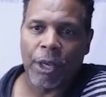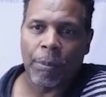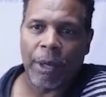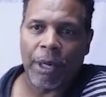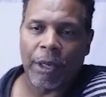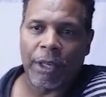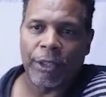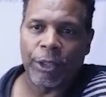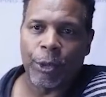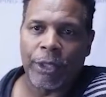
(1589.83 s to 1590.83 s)
But I'm going to
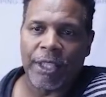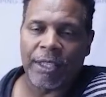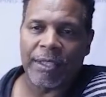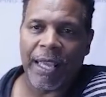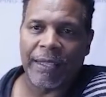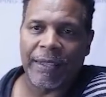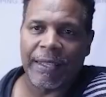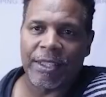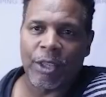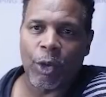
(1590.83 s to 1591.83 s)
do it just like
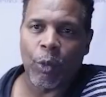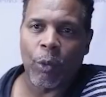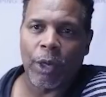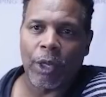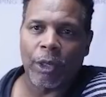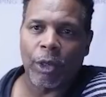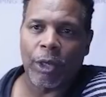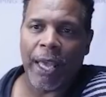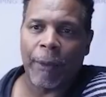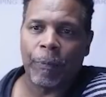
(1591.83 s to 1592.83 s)
this. So what we're going to look
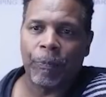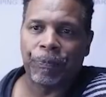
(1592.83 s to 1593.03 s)
at,